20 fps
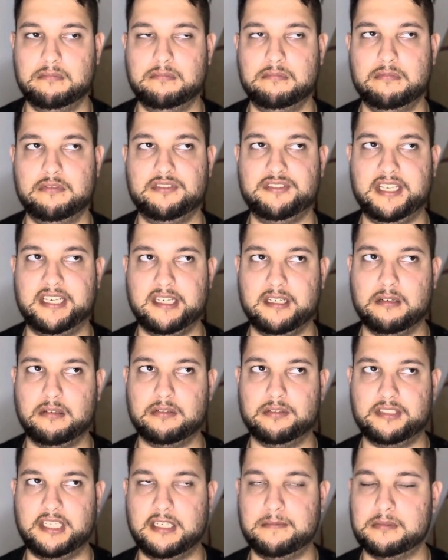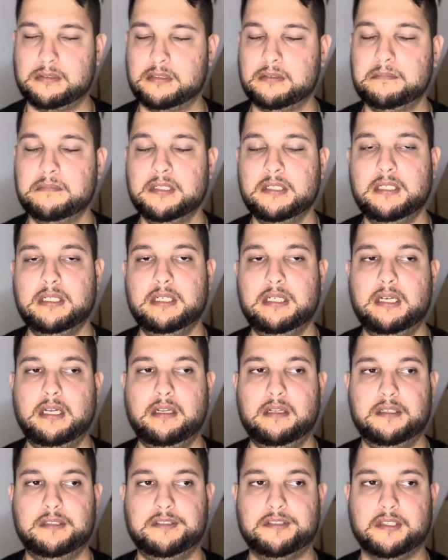staying on the table.
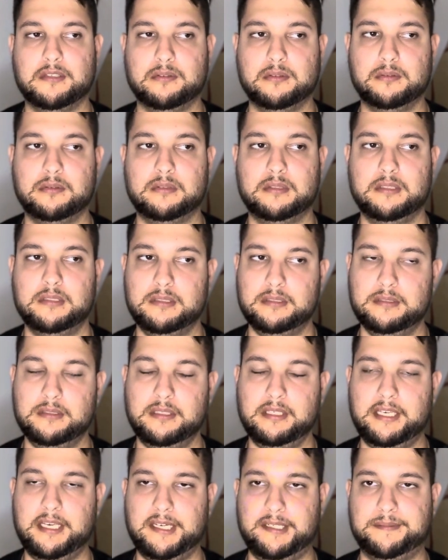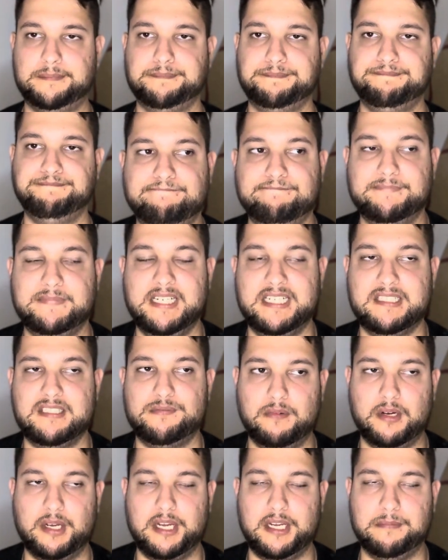So yeah, that's
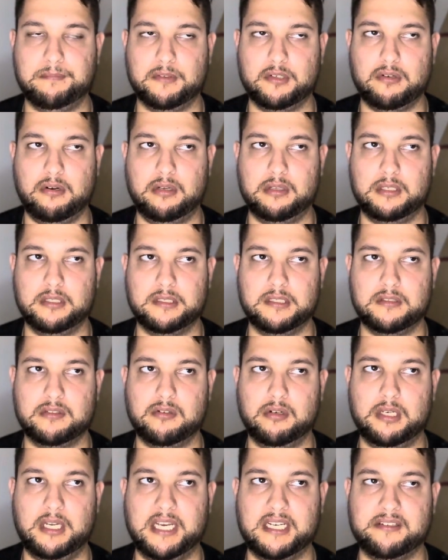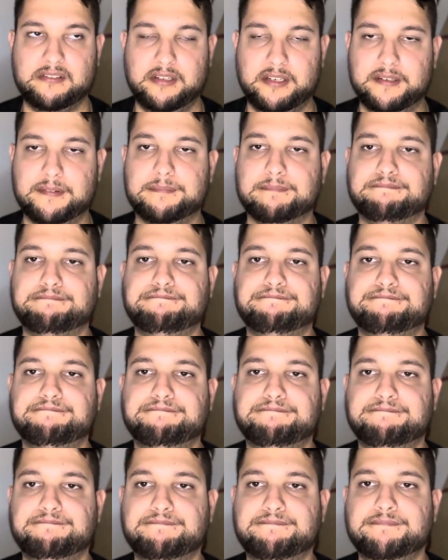why I'm calling it collecting.
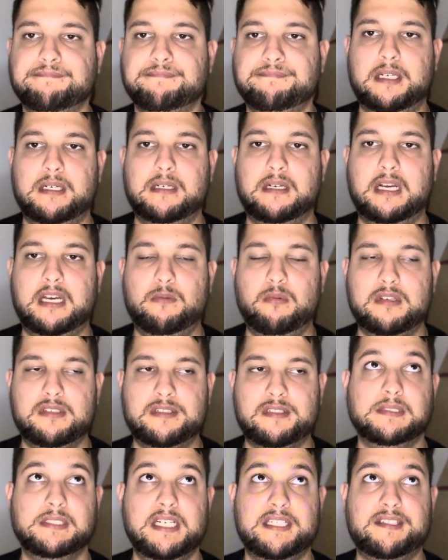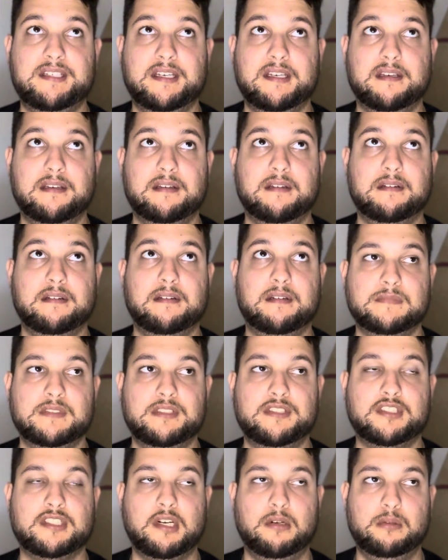I was getting
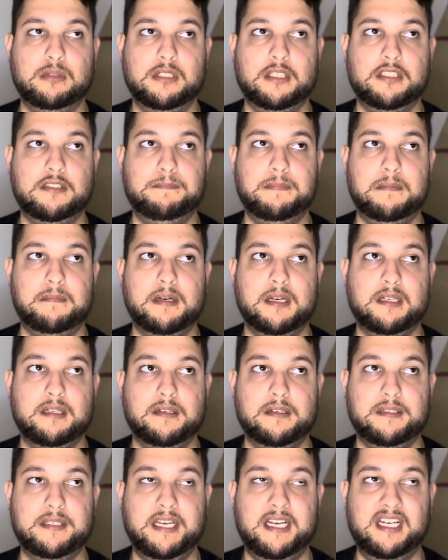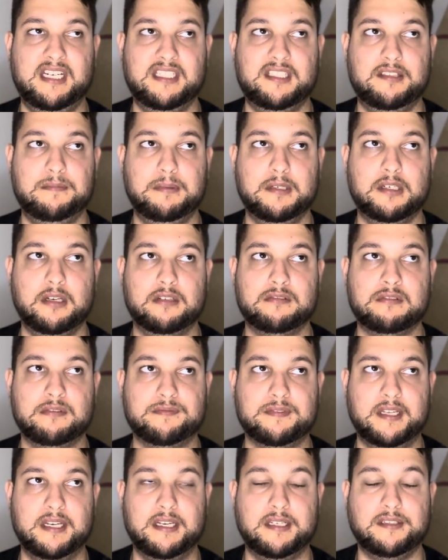scolded by my dad because of
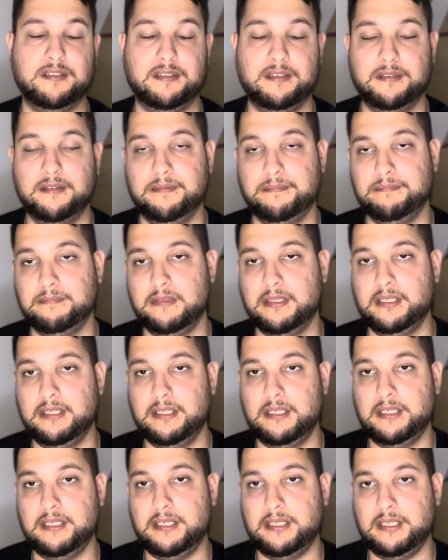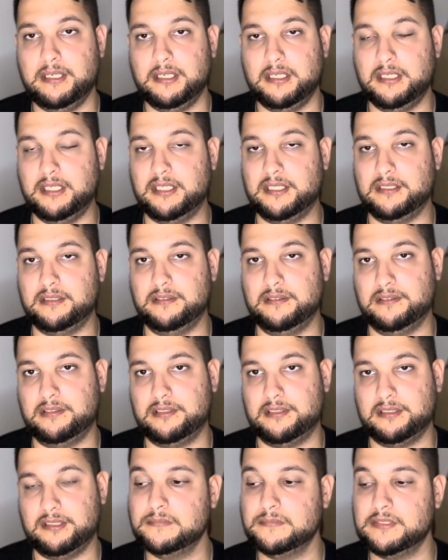that, and
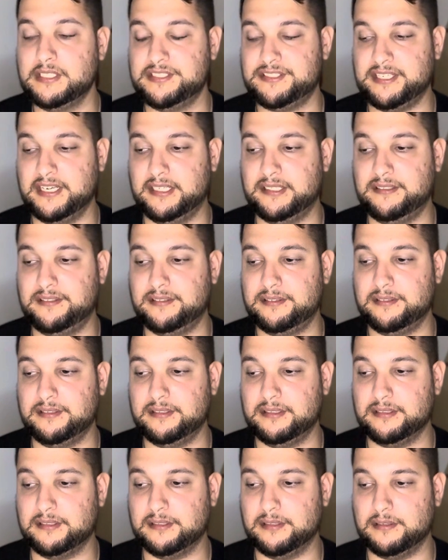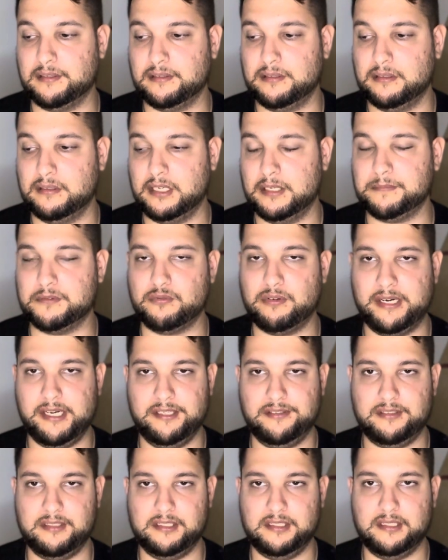he said I'm
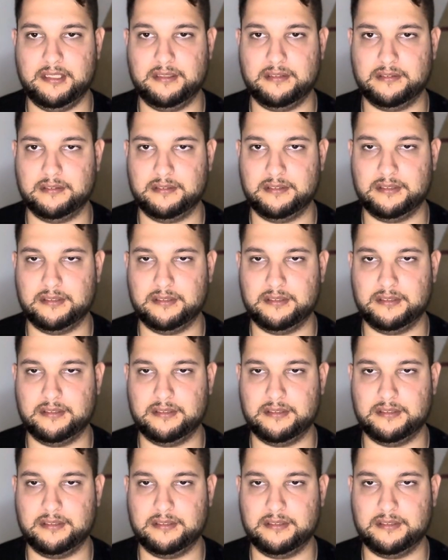crazy and